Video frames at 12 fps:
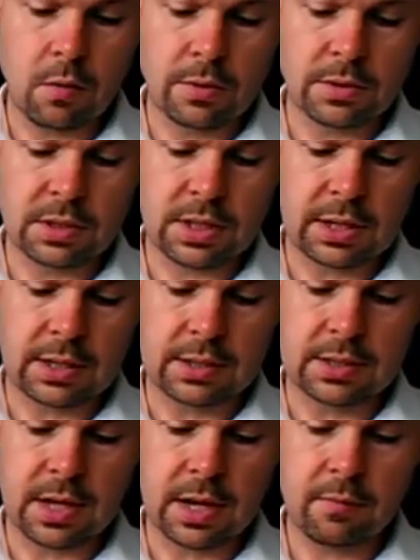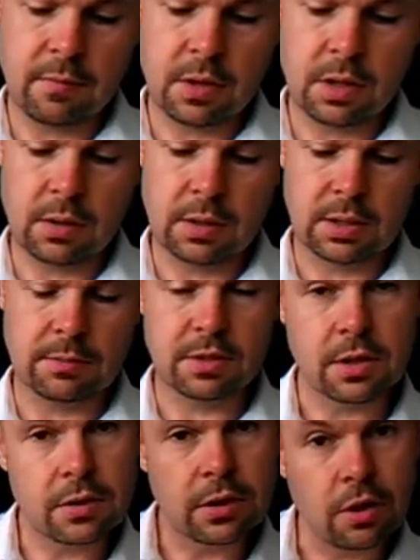almost exactly the same,
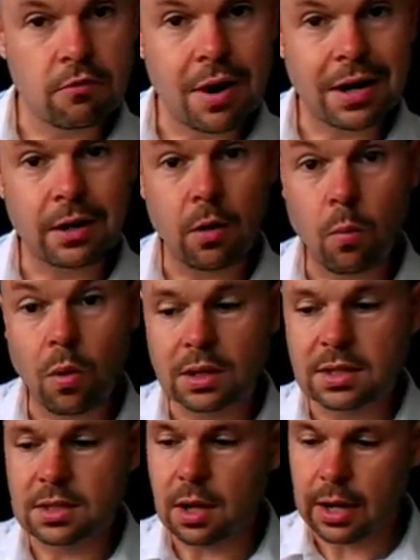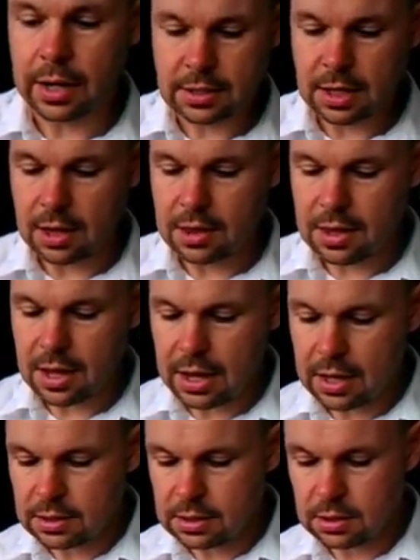except it's only got the railing on one side, and
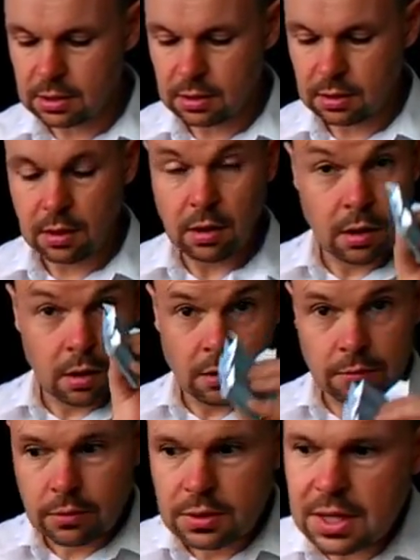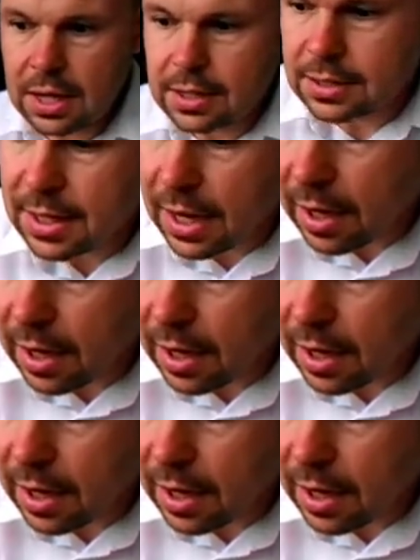that, through this handy